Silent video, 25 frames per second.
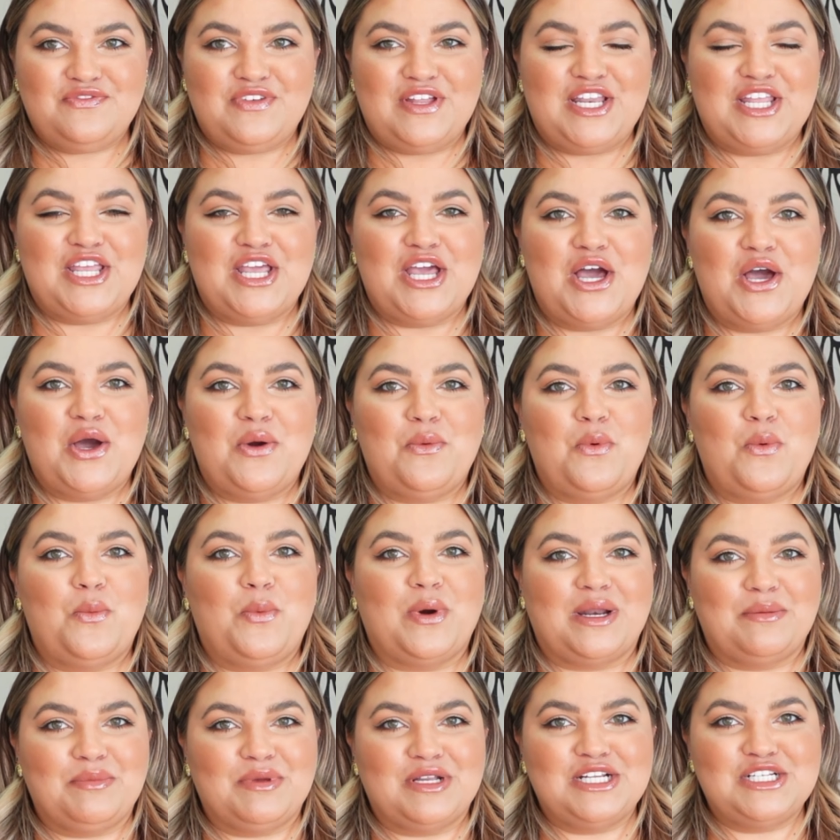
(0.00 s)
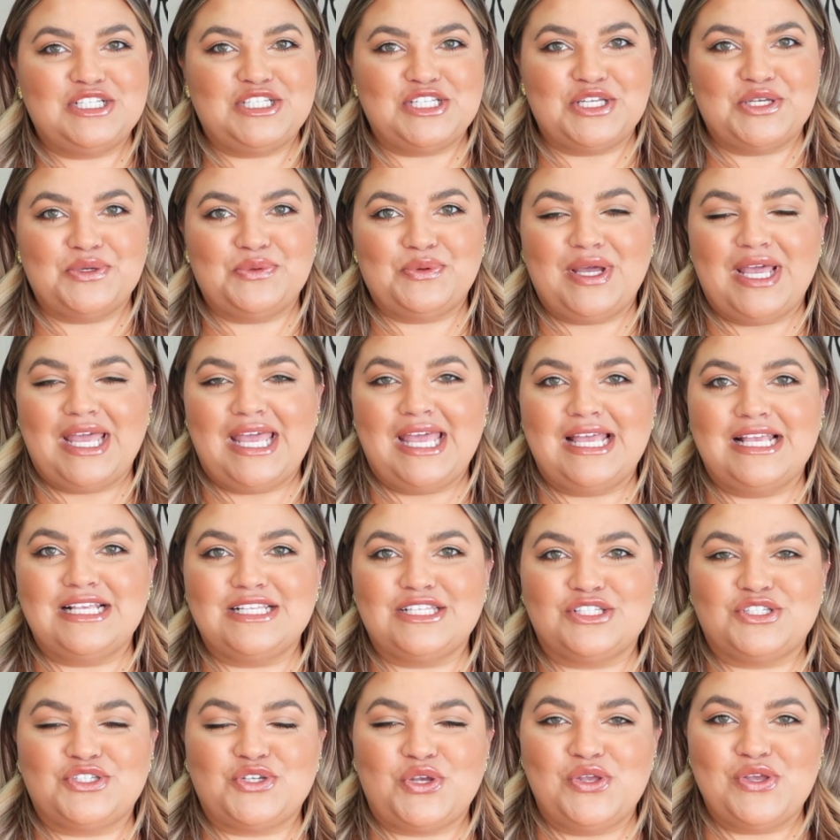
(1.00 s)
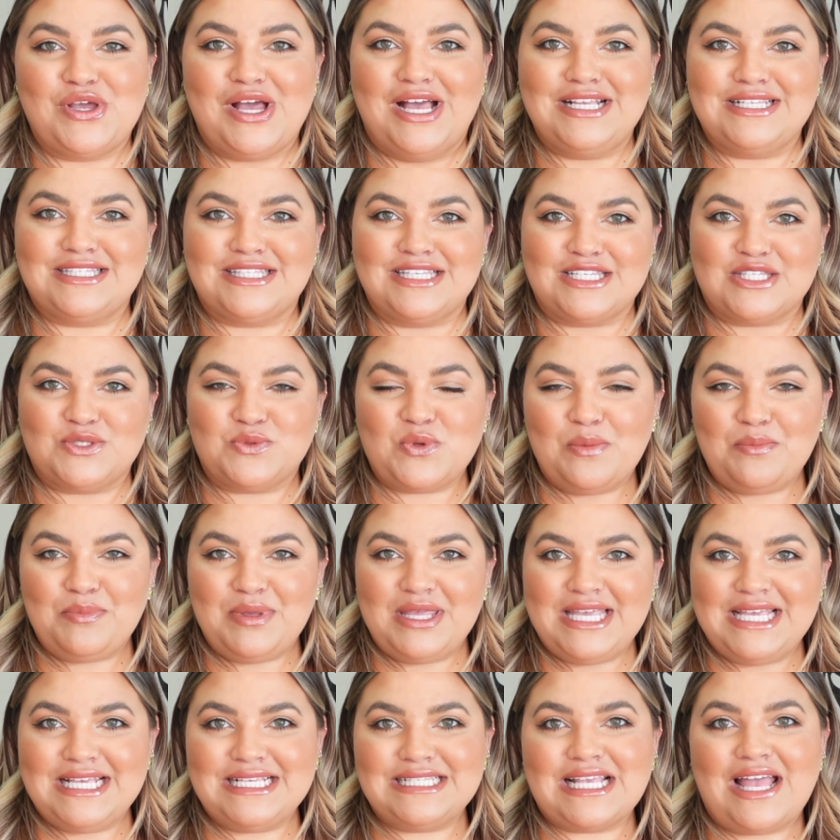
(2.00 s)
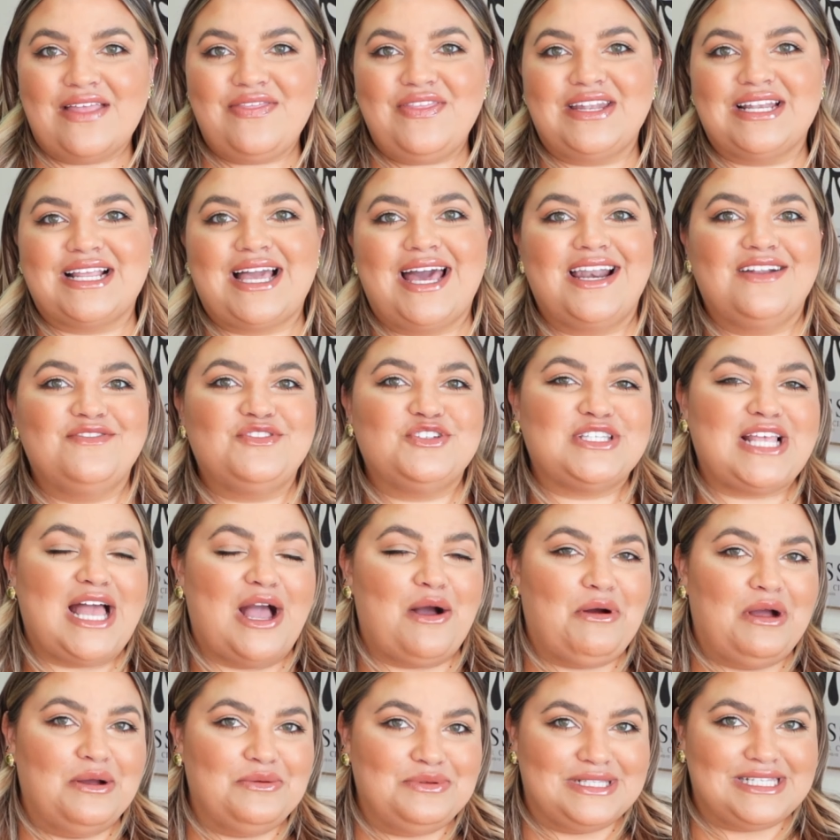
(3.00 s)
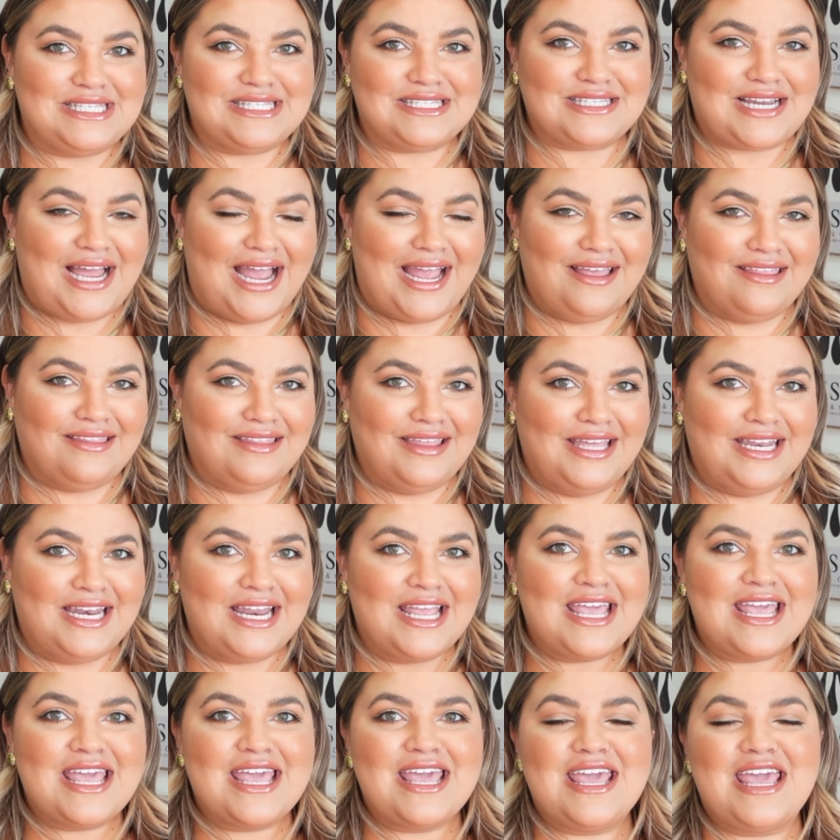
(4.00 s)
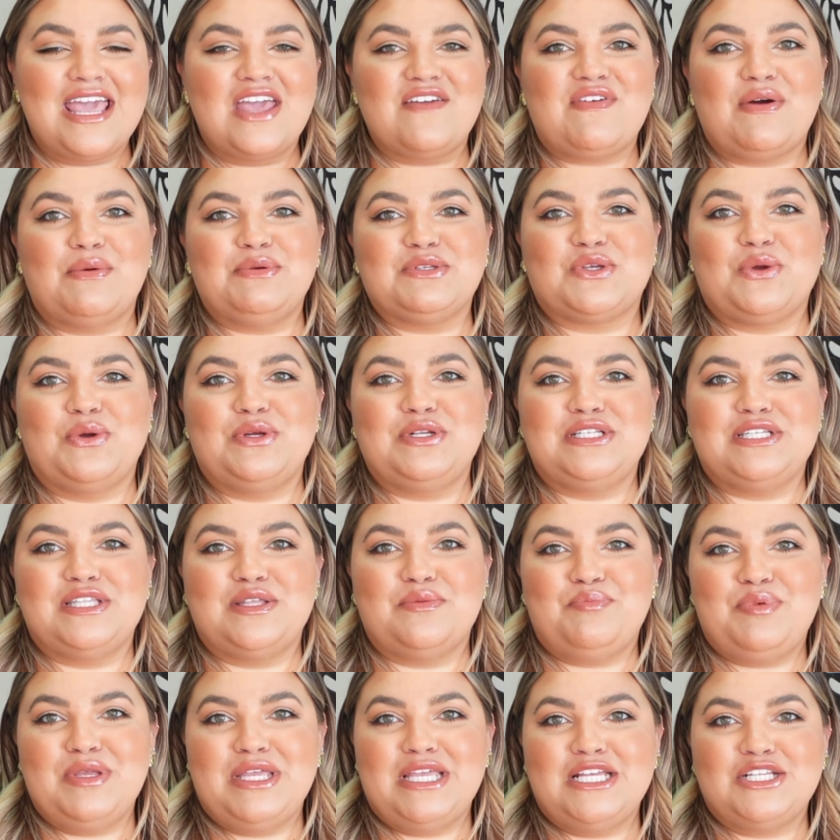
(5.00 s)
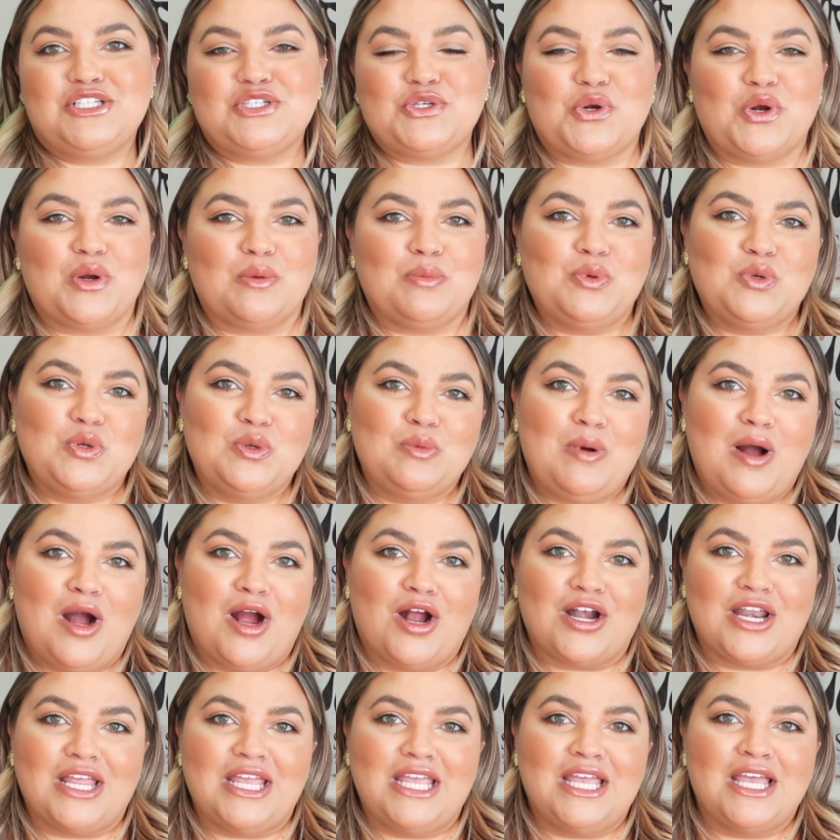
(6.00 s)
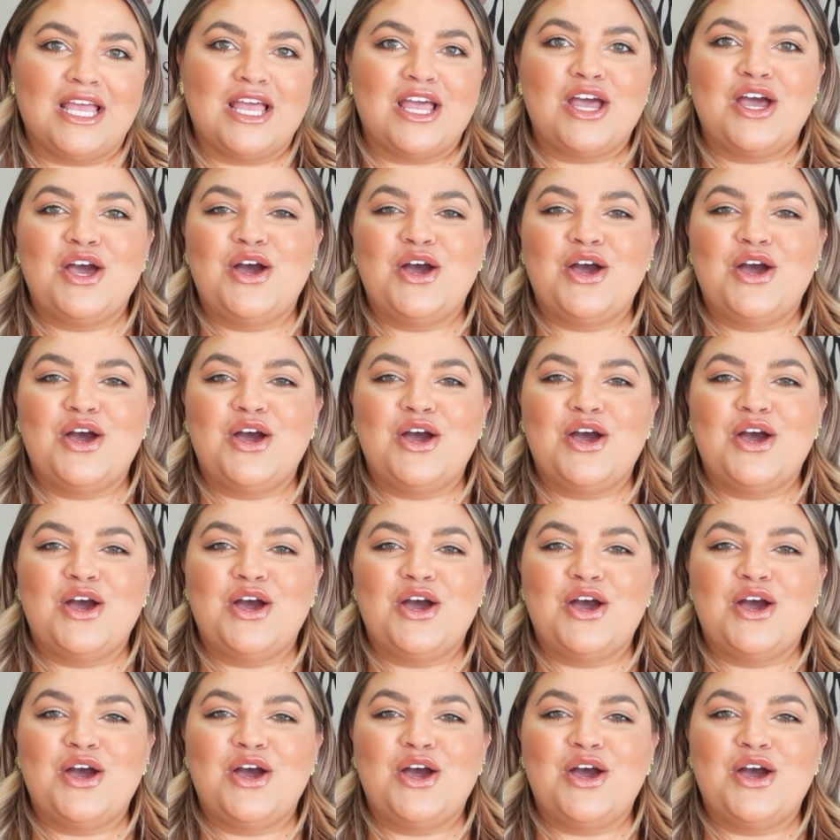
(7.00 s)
video, what I'm gonna do is show you guys the swim piece and then kind of just how I would style it if I was going to the beach or a pool party,